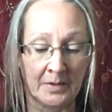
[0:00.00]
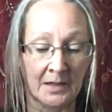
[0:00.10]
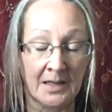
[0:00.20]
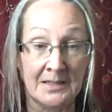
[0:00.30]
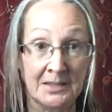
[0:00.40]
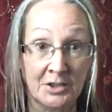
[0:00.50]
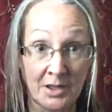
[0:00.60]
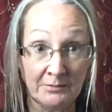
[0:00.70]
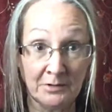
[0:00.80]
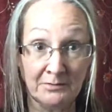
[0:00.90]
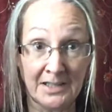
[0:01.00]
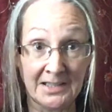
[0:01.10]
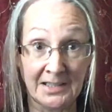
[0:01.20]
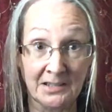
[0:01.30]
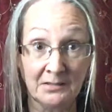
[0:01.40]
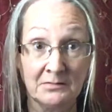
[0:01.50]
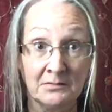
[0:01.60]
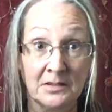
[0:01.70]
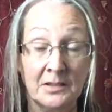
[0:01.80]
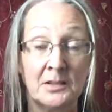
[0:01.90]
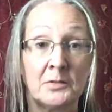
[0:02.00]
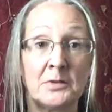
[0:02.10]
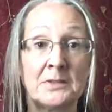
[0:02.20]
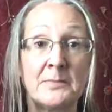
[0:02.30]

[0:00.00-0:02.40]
it's a general reading, which